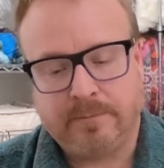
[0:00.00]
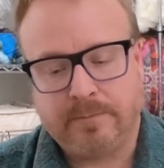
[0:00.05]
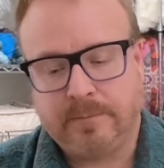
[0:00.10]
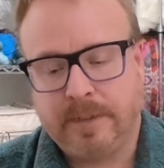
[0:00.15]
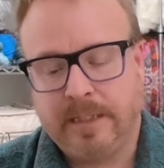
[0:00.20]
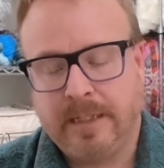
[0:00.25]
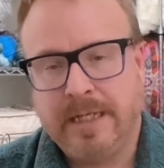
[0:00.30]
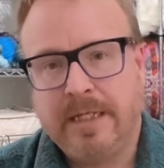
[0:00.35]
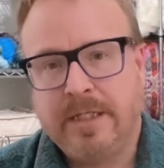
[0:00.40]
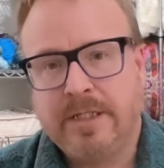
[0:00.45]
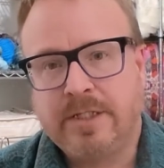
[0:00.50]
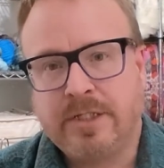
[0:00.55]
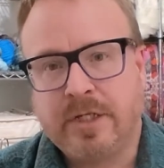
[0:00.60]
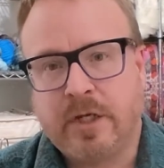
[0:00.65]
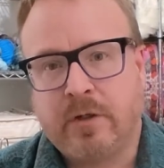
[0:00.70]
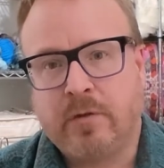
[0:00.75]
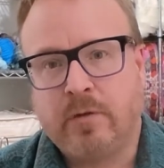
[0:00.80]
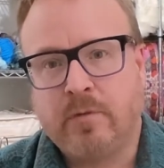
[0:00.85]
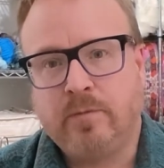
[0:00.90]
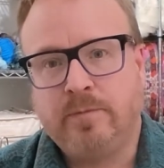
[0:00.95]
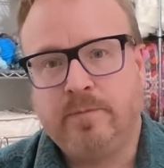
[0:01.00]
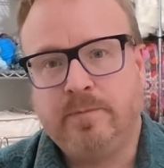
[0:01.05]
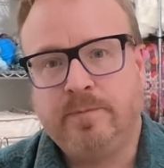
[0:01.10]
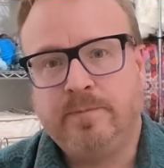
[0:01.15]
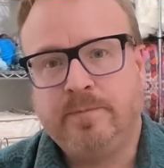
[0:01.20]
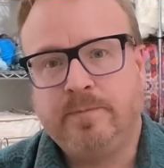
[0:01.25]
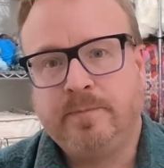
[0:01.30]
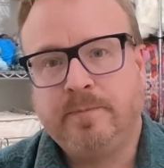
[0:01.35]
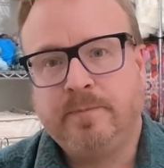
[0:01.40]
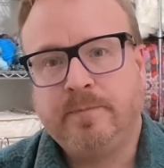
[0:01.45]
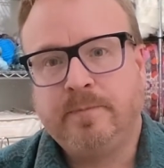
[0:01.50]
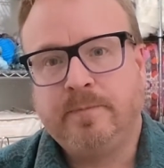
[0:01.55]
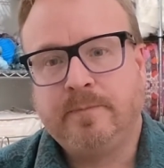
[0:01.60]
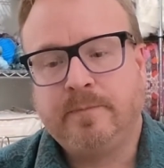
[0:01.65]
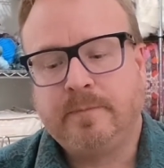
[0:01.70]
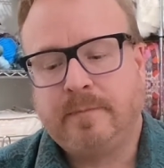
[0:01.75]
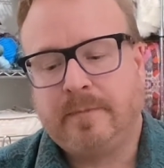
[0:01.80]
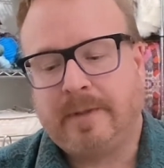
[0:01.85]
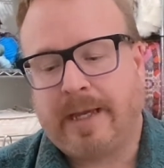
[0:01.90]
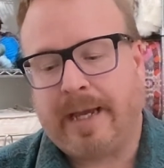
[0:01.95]
So
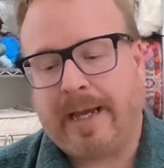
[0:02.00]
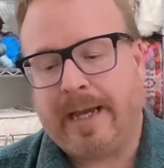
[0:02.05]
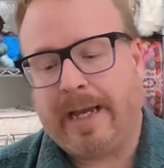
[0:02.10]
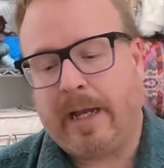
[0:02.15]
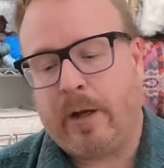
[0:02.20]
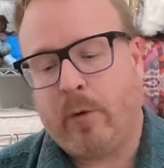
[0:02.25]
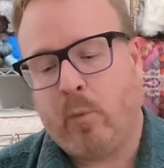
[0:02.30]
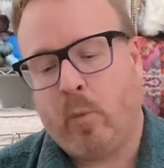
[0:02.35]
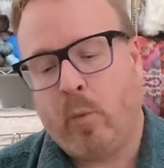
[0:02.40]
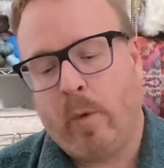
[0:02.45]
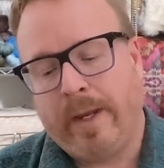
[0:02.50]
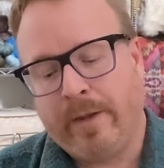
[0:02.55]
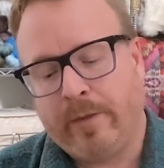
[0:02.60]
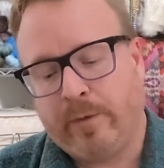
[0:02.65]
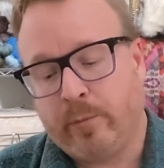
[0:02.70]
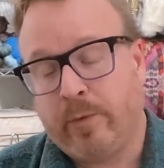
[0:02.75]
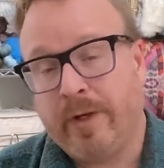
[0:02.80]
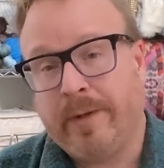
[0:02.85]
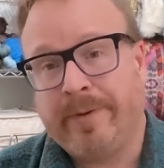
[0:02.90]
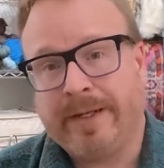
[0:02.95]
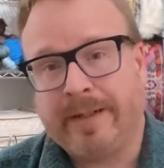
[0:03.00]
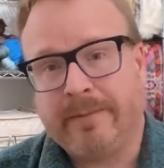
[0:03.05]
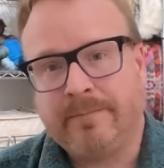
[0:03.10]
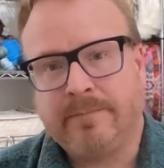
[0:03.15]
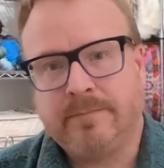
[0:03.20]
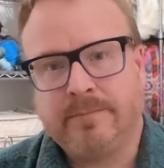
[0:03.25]
with ribbing,